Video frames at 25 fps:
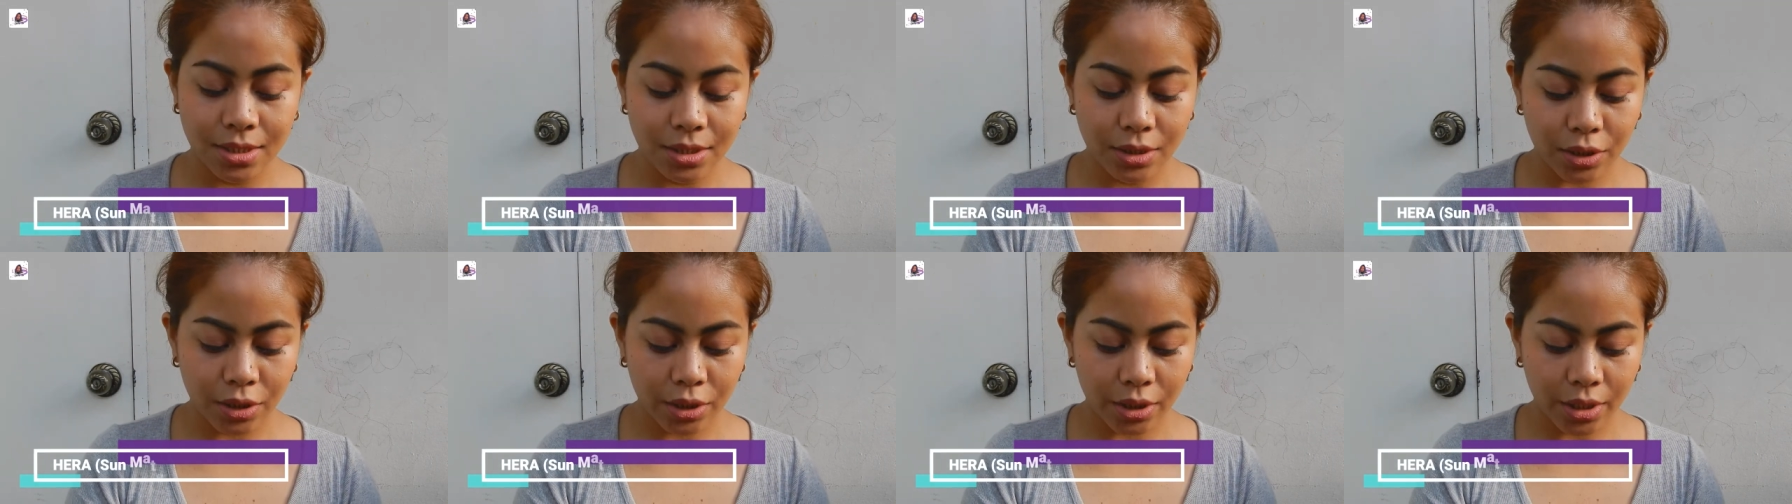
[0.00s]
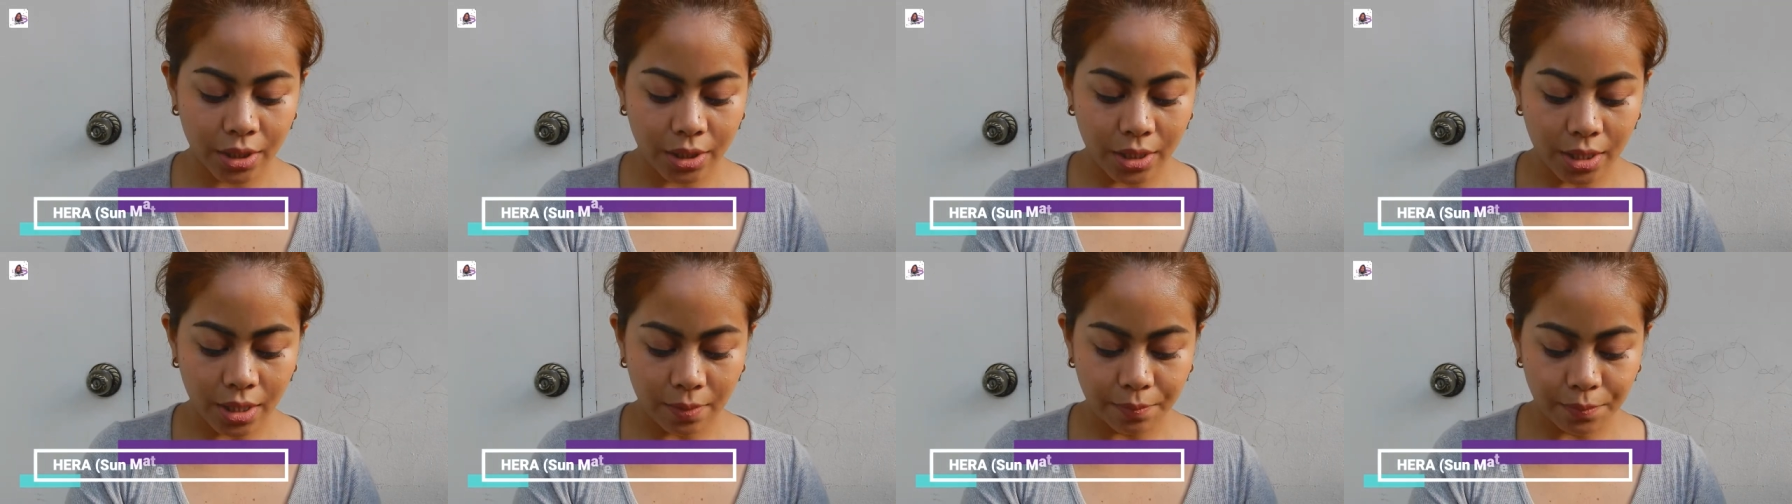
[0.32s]
year
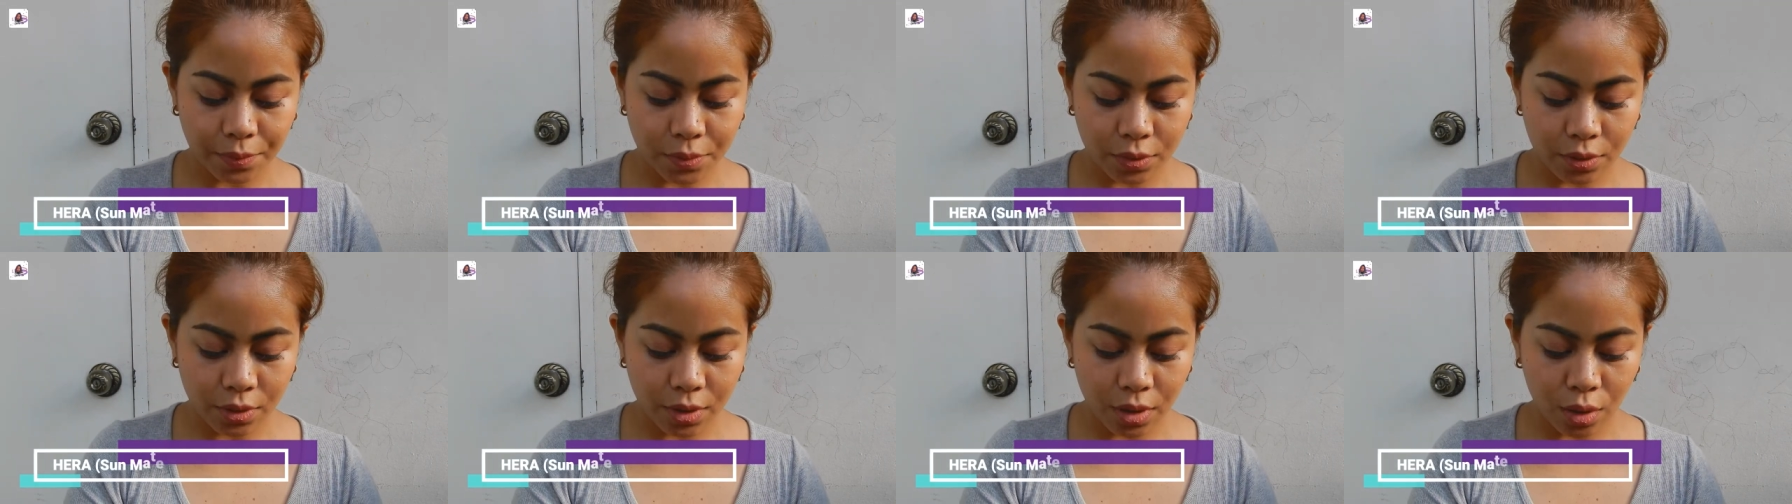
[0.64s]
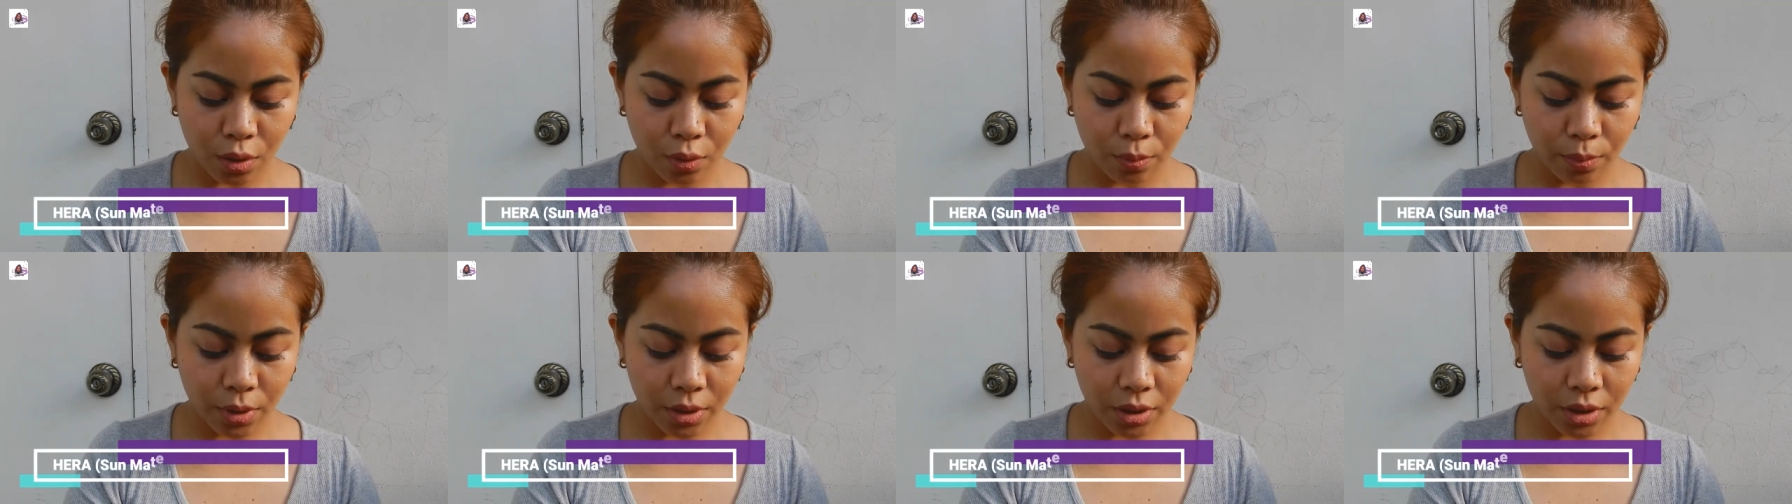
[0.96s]
and up to
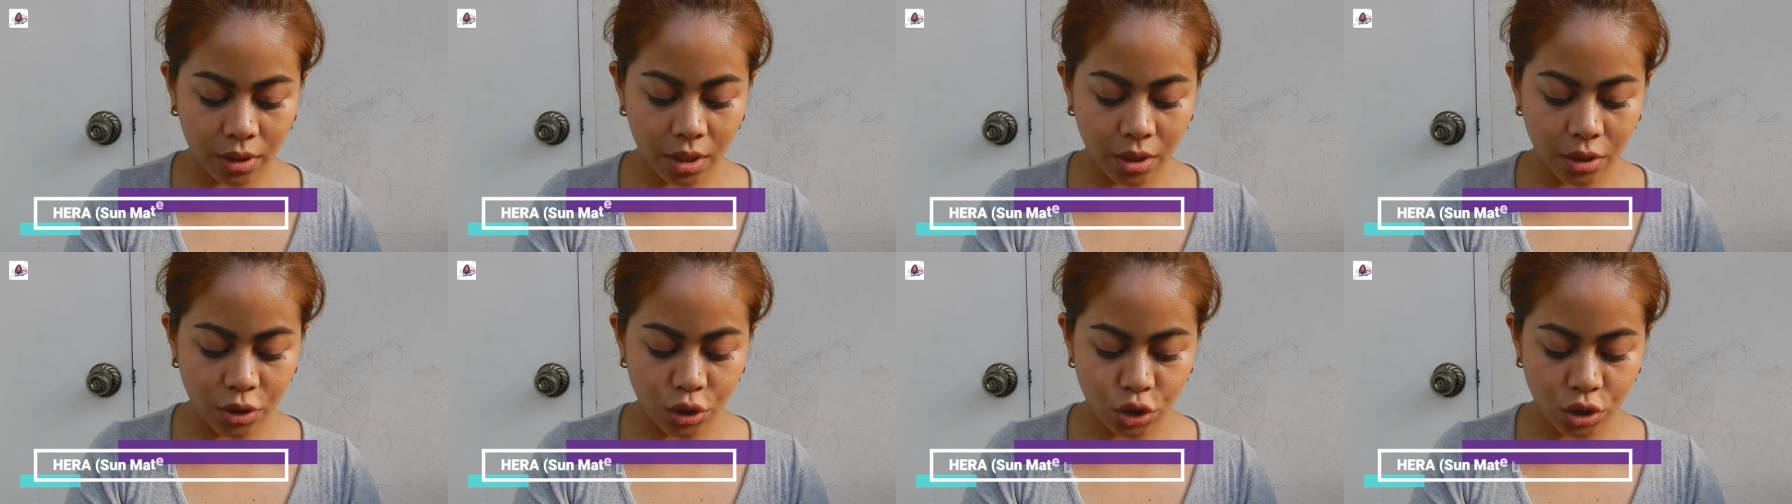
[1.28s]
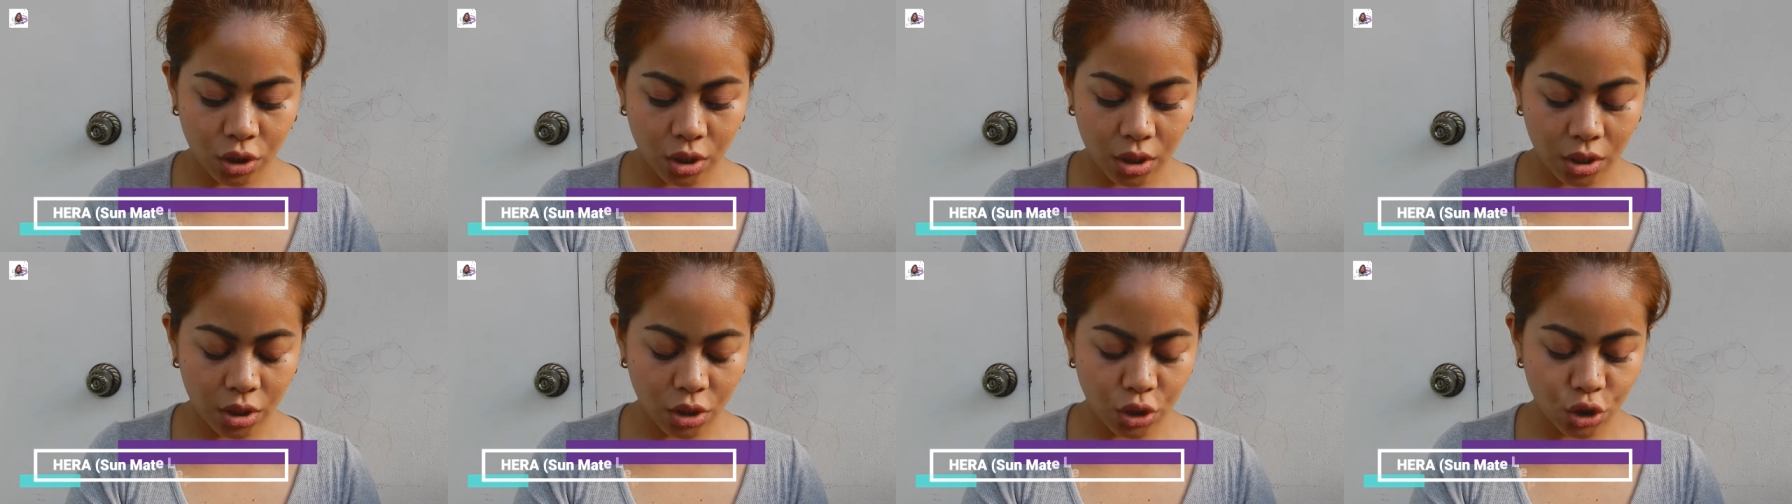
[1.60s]
now but they
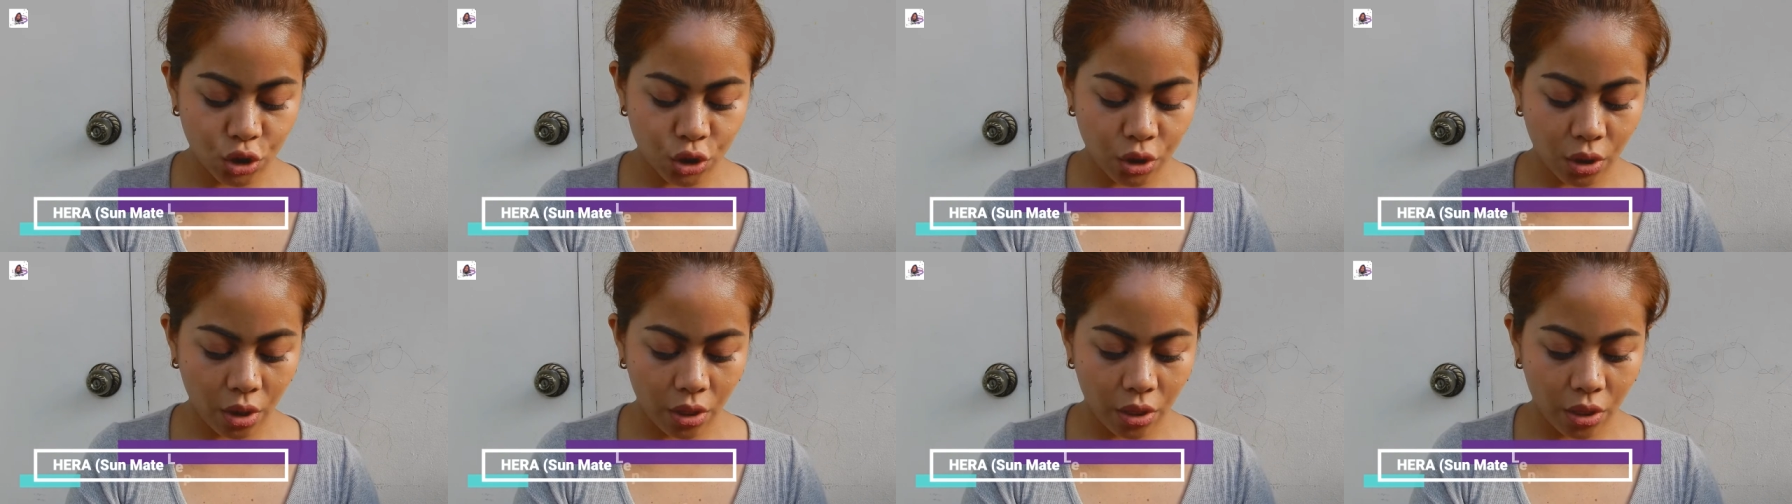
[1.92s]
changed